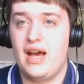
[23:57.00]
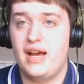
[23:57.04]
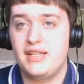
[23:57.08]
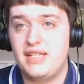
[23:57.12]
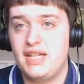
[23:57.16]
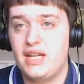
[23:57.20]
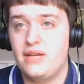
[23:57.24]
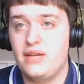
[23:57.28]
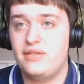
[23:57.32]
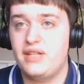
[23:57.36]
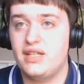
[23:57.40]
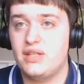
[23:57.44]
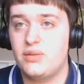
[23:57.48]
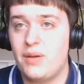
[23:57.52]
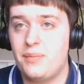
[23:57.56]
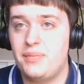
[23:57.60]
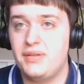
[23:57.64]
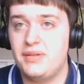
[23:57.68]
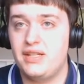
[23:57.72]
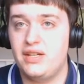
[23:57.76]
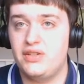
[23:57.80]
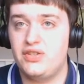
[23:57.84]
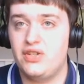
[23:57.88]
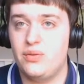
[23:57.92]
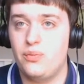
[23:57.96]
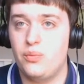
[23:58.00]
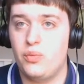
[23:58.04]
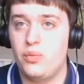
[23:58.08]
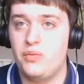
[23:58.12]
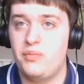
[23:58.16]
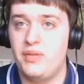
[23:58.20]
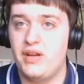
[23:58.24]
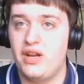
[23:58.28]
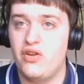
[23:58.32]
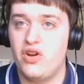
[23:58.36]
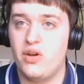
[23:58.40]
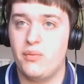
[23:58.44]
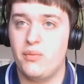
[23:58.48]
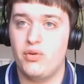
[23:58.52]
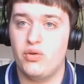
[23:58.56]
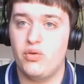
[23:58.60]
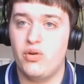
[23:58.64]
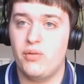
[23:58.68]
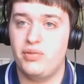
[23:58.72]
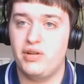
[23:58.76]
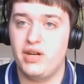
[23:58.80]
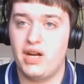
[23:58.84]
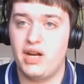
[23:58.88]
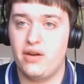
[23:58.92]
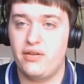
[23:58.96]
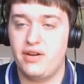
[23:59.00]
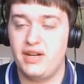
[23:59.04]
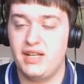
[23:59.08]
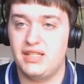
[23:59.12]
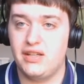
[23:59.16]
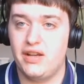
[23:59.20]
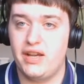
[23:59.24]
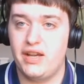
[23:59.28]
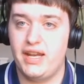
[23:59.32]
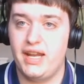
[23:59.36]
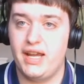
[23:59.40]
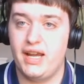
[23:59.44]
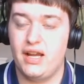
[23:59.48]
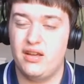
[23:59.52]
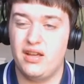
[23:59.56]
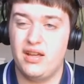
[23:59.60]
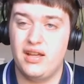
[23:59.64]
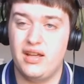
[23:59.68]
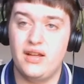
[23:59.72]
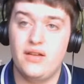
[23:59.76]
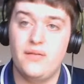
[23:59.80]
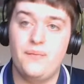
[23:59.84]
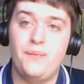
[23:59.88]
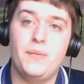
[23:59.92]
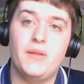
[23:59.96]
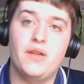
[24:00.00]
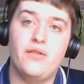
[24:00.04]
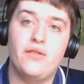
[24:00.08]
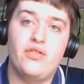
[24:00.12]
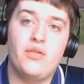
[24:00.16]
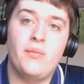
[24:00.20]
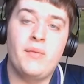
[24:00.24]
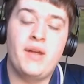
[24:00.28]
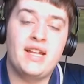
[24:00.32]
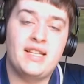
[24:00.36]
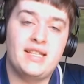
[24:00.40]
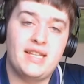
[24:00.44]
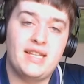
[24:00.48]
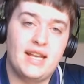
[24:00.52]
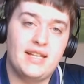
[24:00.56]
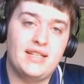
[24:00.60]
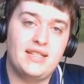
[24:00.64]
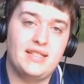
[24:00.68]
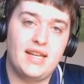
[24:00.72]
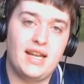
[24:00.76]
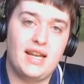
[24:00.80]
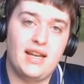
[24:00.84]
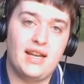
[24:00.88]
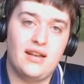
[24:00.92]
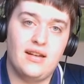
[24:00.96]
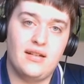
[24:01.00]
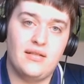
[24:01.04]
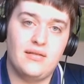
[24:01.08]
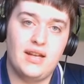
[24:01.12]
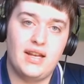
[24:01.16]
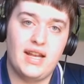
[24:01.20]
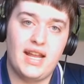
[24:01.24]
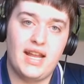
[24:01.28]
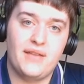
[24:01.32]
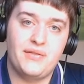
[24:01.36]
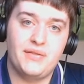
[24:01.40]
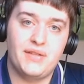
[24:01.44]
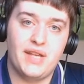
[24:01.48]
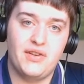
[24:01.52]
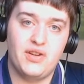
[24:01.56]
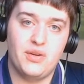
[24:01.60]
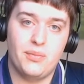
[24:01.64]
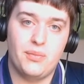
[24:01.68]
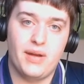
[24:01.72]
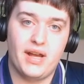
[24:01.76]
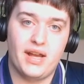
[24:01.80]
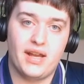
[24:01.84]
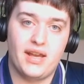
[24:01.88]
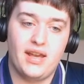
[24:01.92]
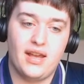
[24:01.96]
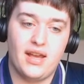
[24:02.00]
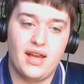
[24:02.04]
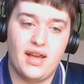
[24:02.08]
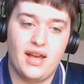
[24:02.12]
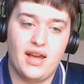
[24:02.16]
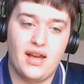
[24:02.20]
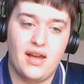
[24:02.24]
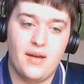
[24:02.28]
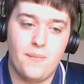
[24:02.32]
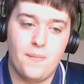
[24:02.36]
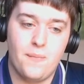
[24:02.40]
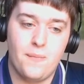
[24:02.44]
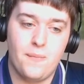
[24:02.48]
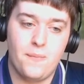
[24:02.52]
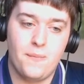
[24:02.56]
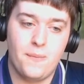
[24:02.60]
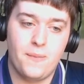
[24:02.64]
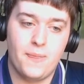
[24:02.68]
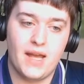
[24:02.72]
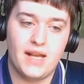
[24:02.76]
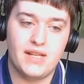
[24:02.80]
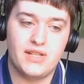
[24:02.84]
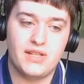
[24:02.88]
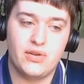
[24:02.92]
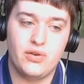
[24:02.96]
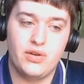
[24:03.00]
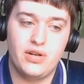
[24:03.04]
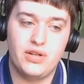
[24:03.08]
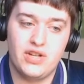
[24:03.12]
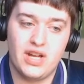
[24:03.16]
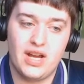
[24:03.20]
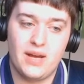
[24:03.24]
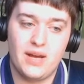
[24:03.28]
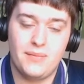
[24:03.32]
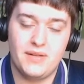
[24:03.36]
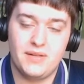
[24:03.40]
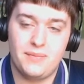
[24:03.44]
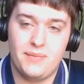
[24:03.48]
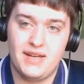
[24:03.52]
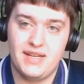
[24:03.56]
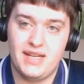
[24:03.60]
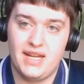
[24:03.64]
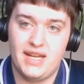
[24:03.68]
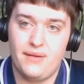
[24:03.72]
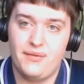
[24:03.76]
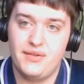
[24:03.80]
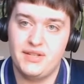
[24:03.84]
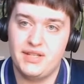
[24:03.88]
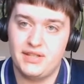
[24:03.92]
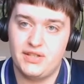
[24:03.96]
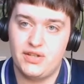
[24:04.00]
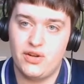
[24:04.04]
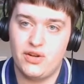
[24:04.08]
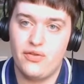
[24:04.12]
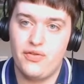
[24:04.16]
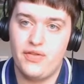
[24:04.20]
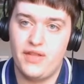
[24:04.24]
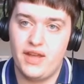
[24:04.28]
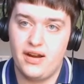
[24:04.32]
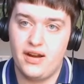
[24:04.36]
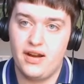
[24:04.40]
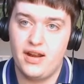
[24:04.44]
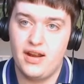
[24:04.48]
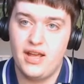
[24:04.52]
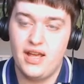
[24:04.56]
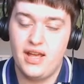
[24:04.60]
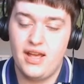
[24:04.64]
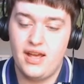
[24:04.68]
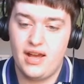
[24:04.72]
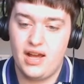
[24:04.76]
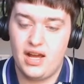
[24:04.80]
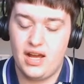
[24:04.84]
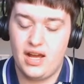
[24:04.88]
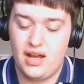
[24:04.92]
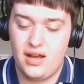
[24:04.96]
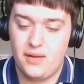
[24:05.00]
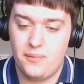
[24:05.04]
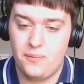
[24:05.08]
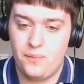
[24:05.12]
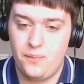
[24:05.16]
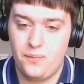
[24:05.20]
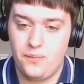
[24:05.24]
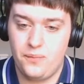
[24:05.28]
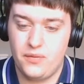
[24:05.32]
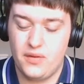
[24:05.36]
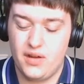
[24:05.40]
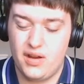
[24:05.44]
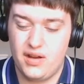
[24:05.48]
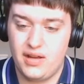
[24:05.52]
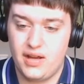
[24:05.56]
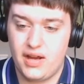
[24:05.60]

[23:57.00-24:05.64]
Uh, Steve says, what position would be your number one priority signing? For me, it's it's still left centre back. Um, as good a job as Ben Davies has done there, um,